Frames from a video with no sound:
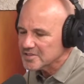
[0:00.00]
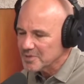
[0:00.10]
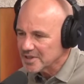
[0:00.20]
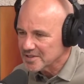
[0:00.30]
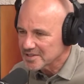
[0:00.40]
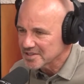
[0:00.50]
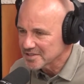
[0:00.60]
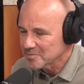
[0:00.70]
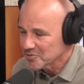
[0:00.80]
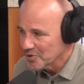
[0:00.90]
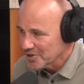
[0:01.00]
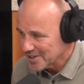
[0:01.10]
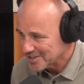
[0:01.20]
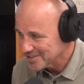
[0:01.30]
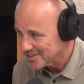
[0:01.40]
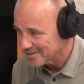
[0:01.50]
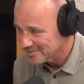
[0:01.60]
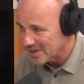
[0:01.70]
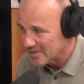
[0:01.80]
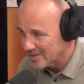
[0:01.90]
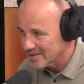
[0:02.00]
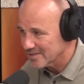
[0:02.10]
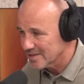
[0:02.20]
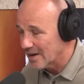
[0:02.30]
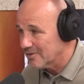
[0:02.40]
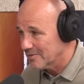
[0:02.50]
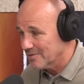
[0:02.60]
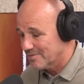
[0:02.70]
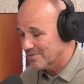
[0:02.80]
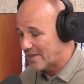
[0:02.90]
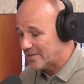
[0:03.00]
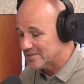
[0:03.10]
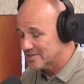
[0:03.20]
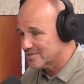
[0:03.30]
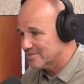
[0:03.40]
when the system's working, isn't it? When that is